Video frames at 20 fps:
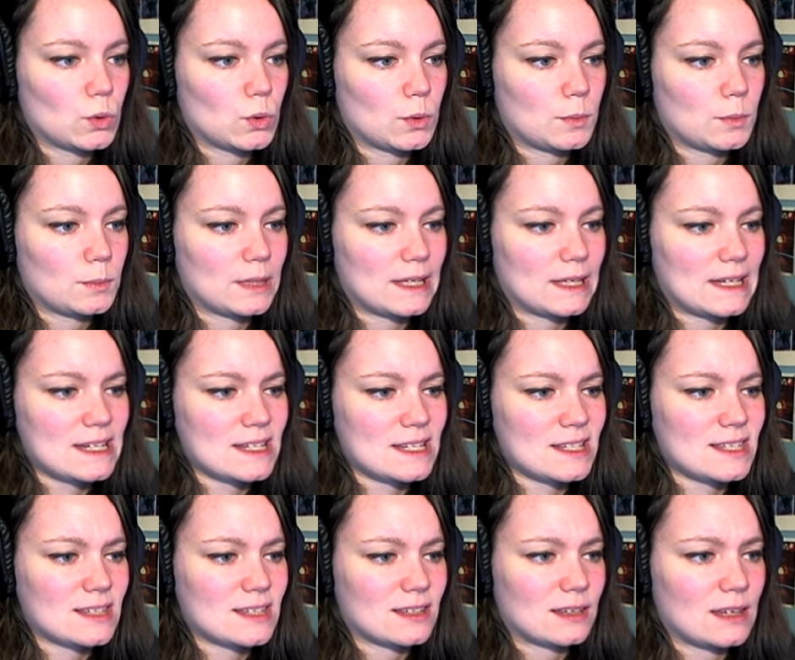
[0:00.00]
Please!
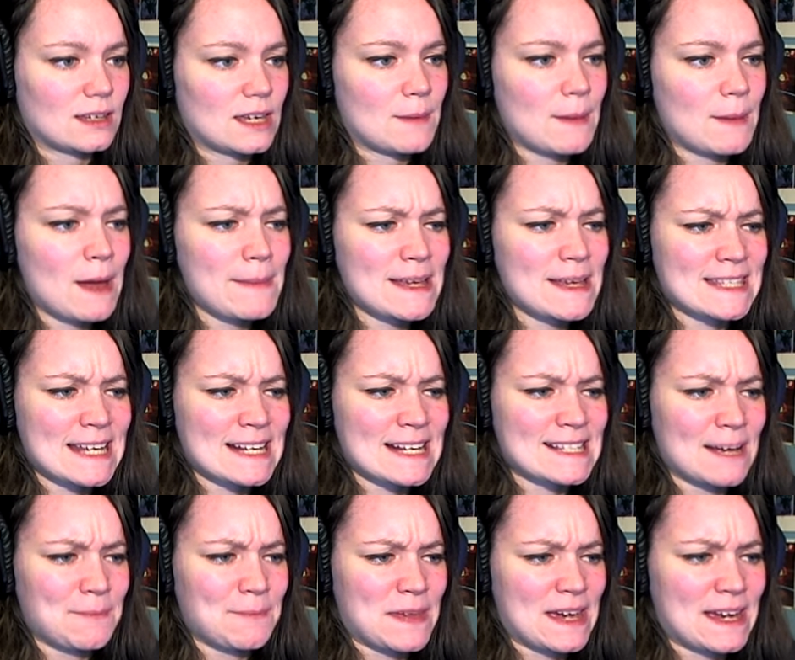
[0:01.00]
Please? Am I missing
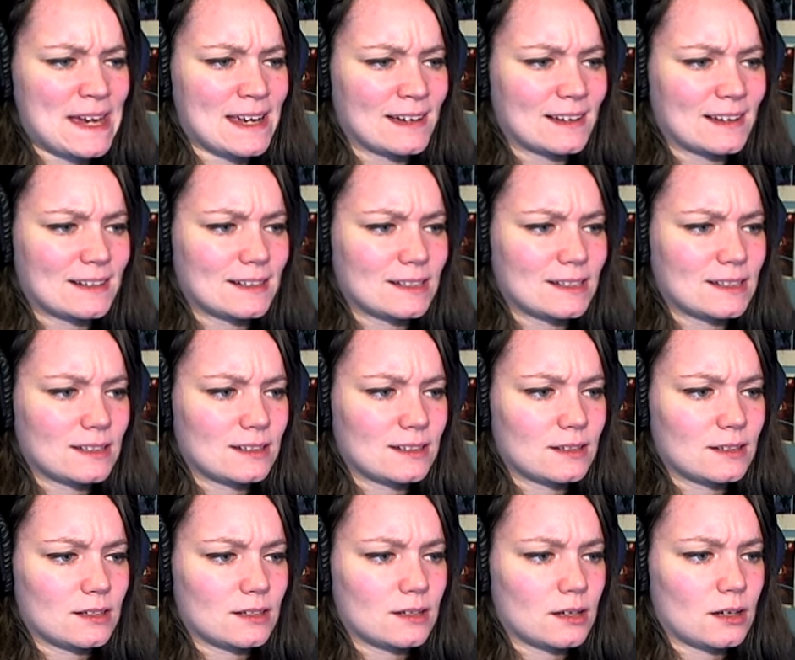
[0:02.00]
something?
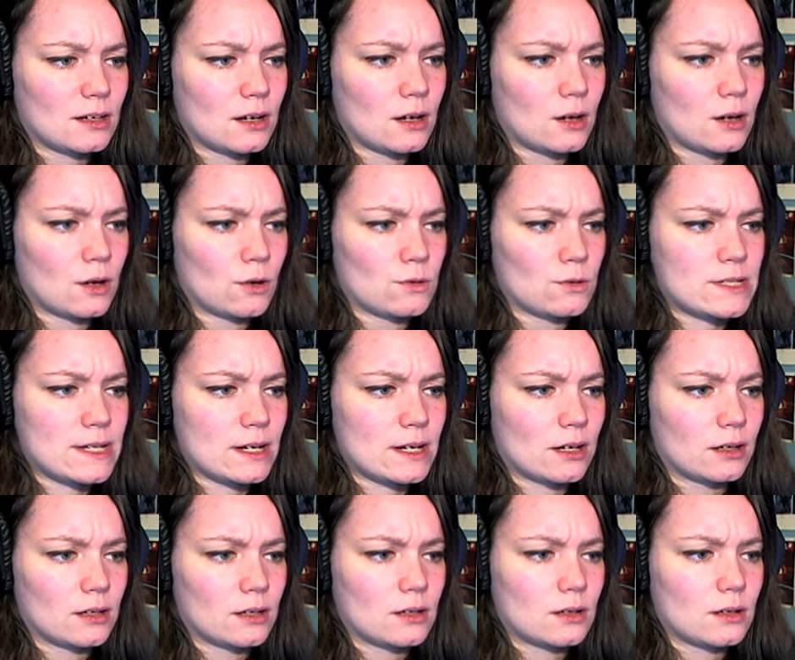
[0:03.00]
Oh
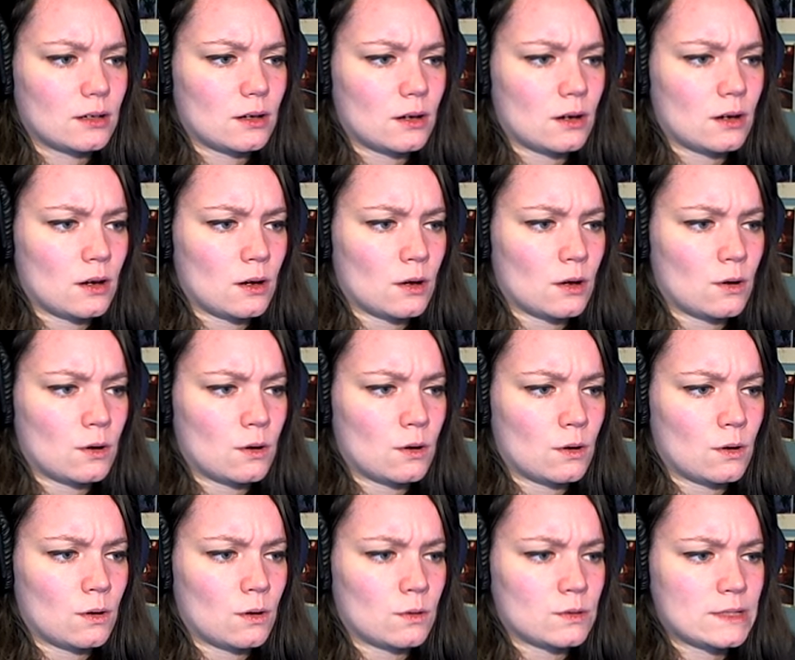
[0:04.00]
dear.
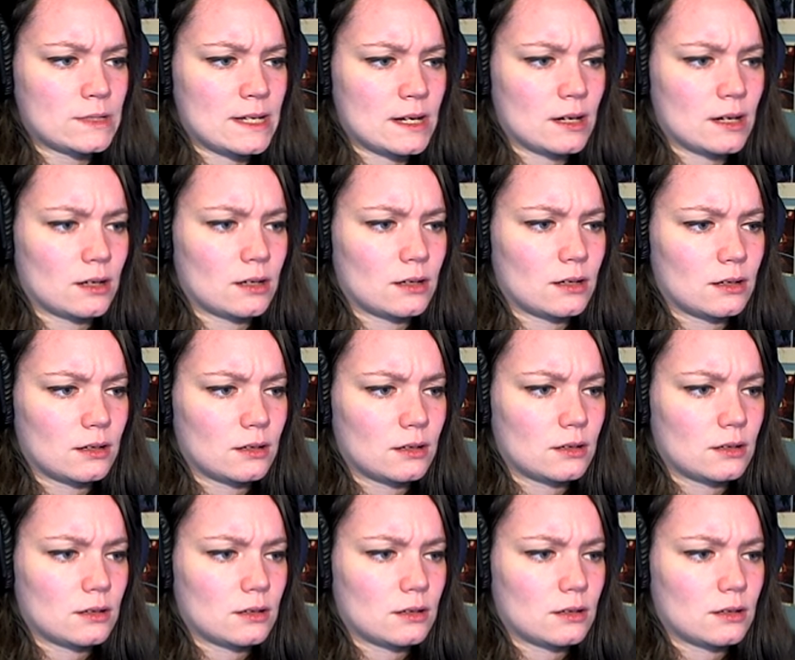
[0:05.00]
Oh dear.